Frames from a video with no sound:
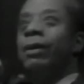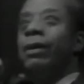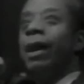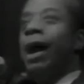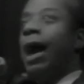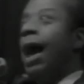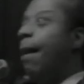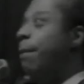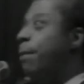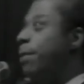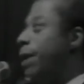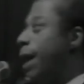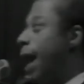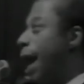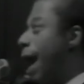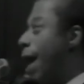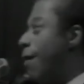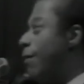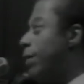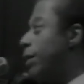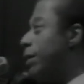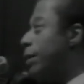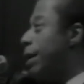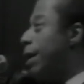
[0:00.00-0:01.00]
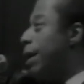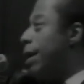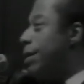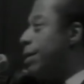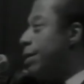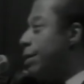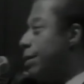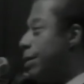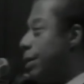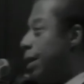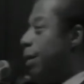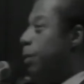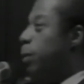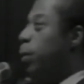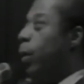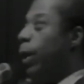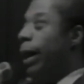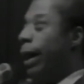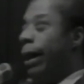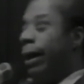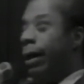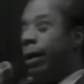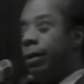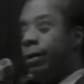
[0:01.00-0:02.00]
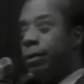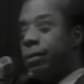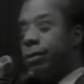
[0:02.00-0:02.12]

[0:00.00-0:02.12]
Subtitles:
happened to have a gun somewhere.